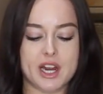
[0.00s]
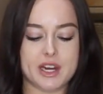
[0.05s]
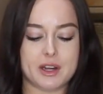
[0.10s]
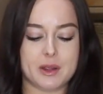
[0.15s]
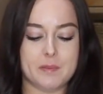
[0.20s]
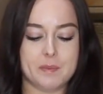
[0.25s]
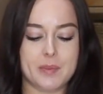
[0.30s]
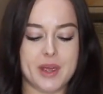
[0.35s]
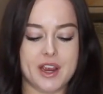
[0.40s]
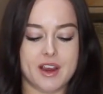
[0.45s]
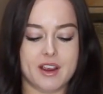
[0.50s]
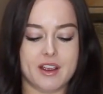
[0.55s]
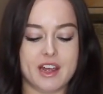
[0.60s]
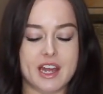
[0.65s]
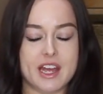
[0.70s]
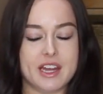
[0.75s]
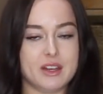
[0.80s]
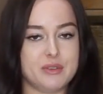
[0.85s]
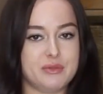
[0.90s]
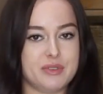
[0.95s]
I
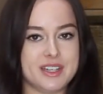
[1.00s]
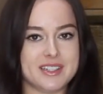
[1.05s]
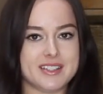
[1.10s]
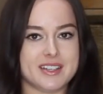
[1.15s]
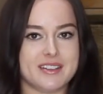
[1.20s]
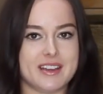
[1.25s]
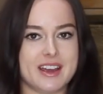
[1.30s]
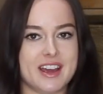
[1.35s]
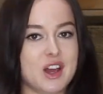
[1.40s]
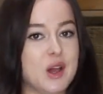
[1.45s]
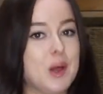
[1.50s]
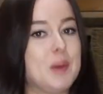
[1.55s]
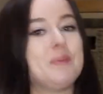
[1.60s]
compare anything to that,